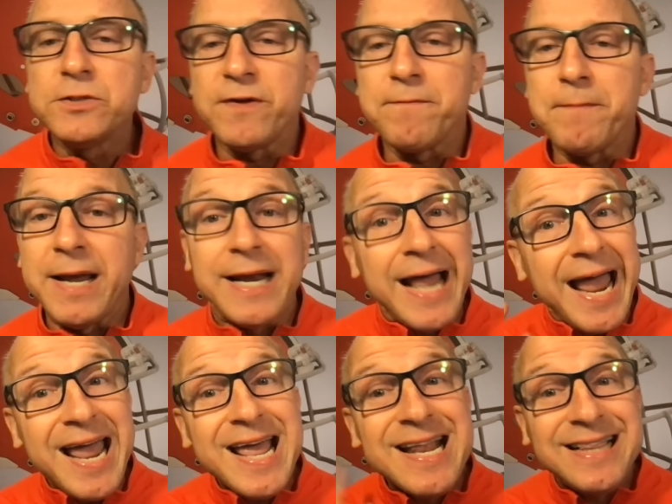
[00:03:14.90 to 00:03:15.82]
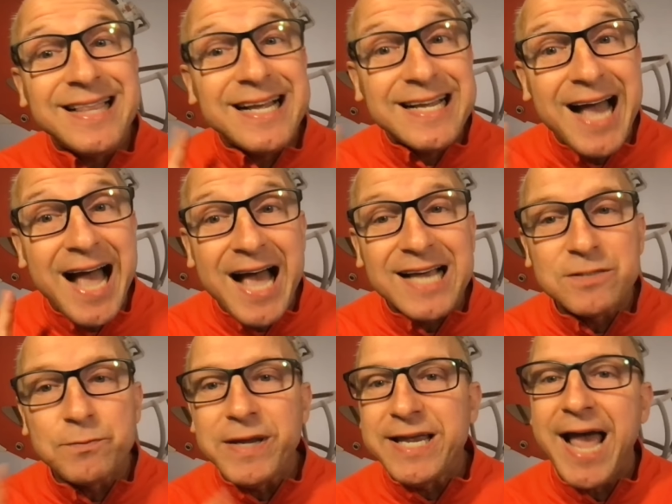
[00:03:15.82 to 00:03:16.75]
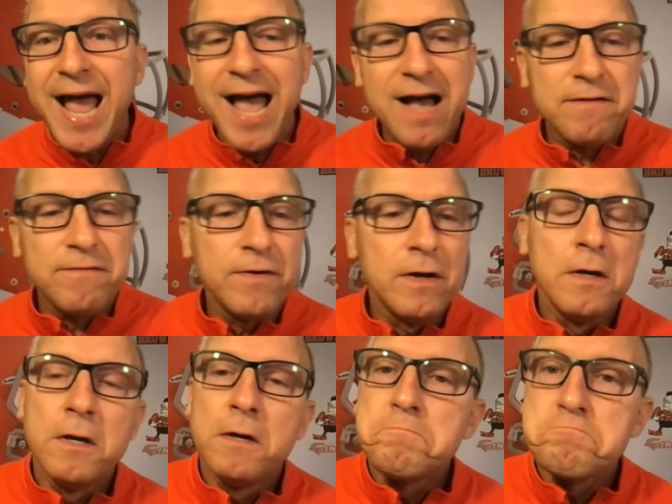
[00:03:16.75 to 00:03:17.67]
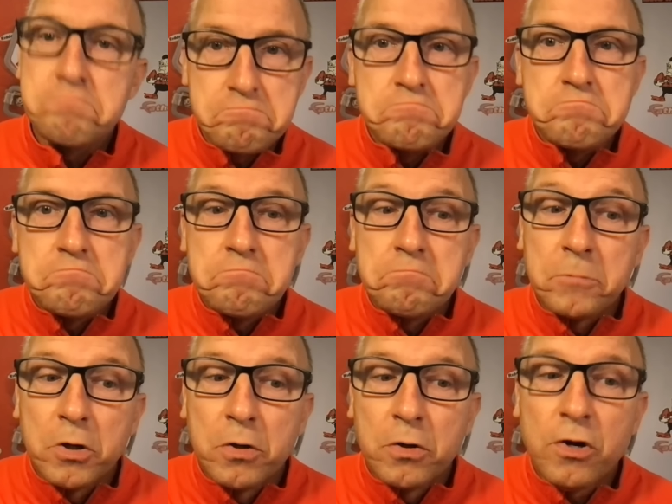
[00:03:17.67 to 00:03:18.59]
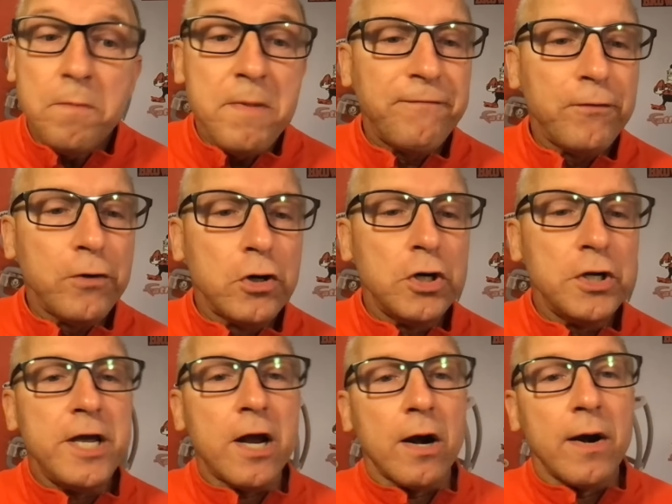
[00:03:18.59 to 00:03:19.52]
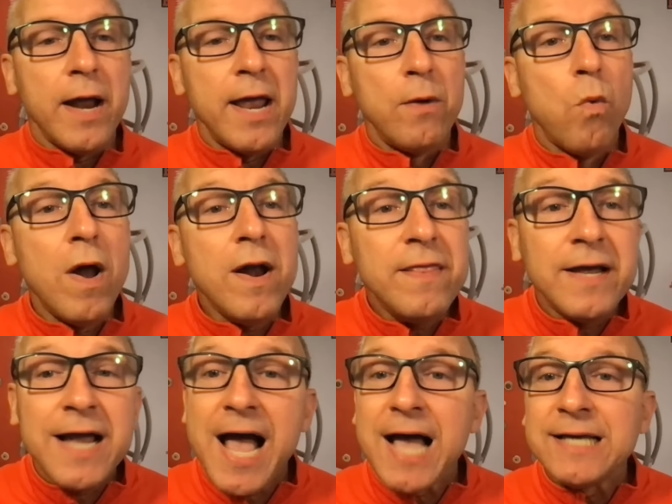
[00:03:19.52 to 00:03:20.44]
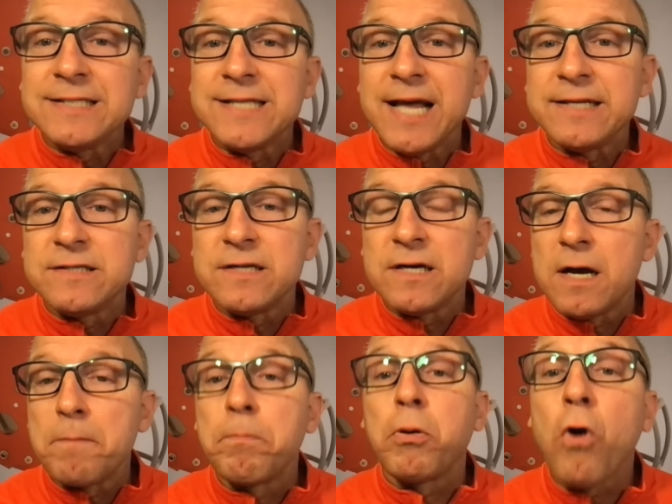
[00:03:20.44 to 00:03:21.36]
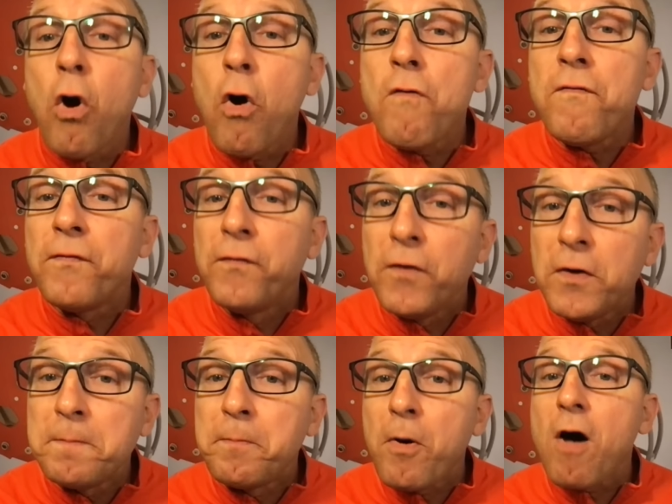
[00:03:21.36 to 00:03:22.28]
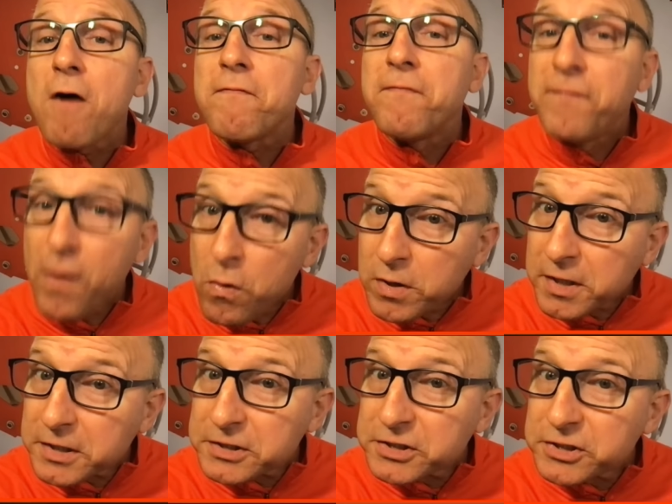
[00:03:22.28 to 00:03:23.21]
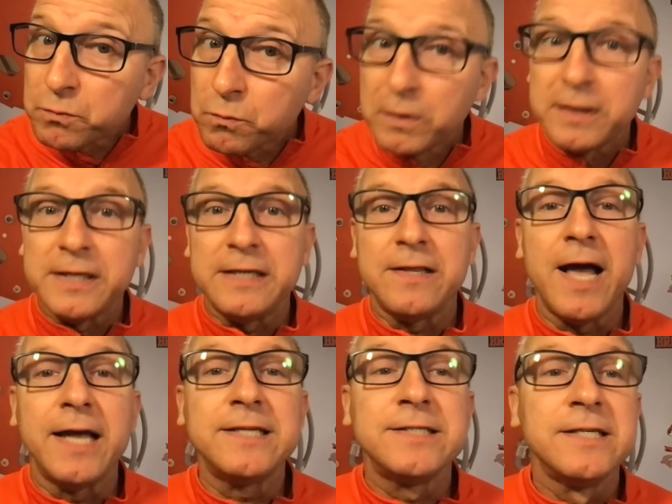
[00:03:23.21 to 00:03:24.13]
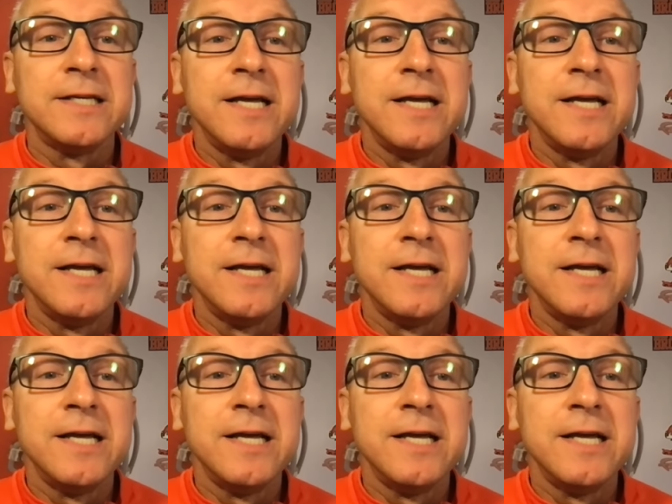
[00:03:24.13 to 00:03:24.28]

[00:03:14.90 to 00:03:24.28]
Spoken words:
we made and the guys we have could mean for a good year. And one of the guys that Pro Football Focus really likes